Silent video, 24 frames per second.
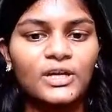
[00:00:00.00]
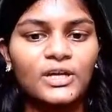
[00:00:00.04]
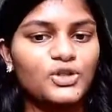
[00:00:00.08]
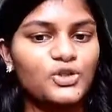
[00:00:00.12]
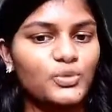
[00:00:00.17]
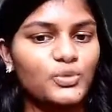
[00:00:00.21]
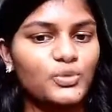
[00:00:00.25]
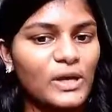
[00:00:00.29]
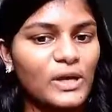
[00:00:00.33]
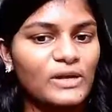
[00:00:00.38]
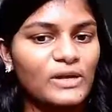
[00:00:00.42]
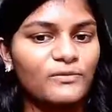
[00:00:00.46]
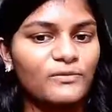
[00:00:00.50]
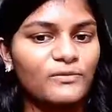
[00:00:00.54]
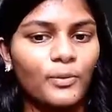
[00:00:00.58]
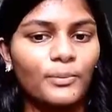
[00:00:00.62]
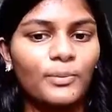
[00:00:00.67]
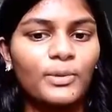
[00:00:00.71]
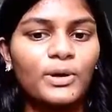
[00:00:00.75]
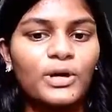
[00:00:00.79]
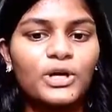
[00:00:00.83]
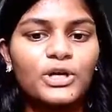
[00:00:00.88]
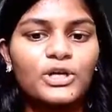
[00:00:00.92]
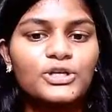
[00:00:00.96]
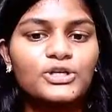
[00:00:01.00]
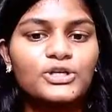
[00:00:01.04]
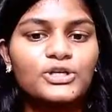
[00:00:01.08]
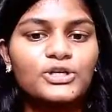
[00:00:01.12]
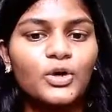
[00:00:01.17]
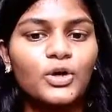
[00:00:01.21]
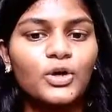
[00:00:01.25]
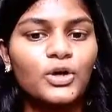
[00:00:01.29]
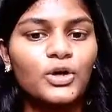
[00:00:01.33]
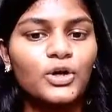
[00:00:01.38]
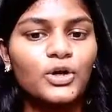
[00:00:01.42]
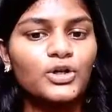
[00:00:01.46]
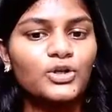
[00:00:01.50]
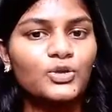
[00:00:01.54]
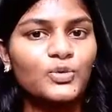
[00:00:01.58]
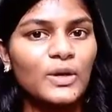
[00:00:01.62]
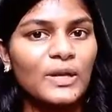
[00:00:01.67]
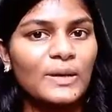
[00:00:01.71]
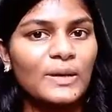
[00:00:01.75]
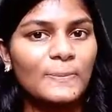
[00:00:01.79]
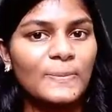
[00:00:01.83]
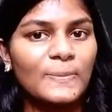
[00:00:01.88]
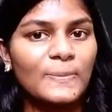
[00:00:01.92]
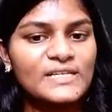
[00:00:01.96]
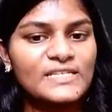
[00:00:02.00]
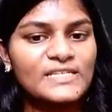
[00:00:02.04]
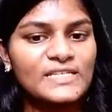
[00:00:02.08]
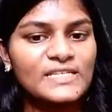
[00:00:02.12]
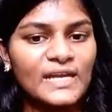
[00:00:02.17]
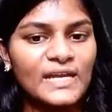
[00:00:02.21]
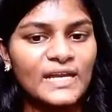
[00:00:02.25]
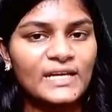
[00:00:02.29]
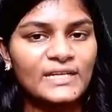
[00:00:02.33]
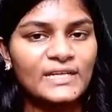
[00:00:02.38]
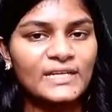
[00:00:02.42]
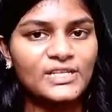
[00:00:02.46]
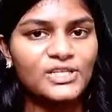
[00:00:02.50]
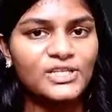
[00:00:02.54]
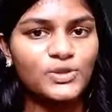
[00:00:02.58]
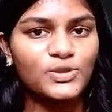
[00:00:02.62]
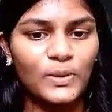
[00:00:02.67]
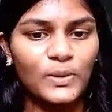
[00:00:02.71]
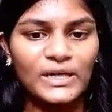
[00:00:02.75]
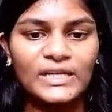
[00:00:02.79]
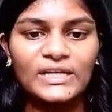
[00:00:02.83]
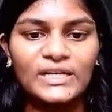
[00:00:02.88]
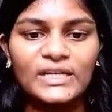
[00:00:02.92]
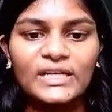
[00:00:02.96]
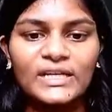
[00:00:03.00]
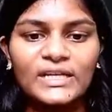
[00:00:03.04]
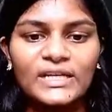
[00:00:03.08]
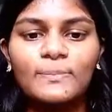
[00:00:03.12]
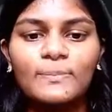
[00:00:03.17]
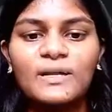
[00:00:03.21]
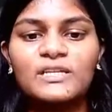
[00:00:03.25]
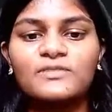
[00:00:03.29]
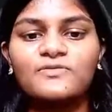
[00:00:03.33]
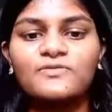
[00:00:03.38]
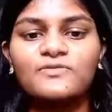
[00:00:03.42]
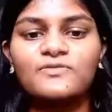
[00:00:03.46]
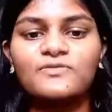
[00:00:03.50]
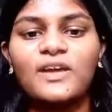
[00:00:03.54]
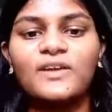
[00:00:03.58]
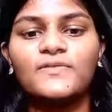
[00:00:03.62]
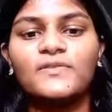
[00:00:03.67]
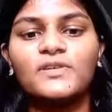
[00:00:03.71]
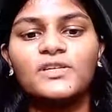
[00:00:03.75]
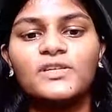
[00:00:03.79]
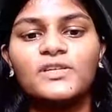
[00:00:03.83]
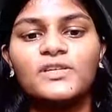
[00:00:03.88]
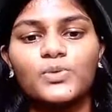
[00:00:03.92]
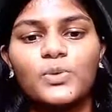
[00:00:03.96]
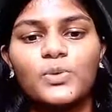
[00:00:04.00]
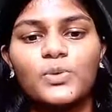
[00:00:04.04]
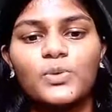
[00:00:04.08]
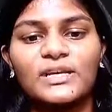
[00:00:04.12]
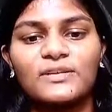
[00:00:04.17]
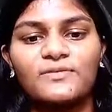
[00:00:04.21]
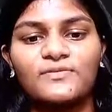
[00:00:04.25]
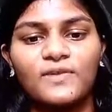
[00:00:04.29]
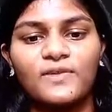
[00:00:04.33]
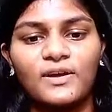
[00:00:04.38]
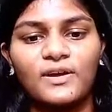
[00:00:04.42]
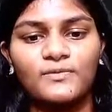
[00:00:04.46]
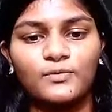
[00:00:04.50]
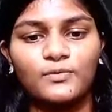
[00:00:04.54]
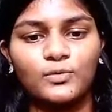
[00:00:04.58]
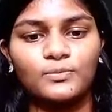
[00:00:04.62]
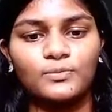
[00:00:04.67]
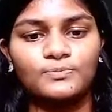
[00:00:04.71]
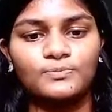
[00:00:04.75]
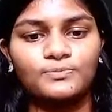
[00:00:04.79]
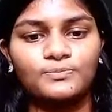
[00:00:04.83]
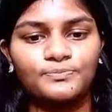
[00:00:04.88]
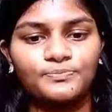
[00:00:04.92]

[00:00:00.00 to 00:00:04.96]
12 ohm. So 12 plus 8 is 20 plus 5 is 25 ohm.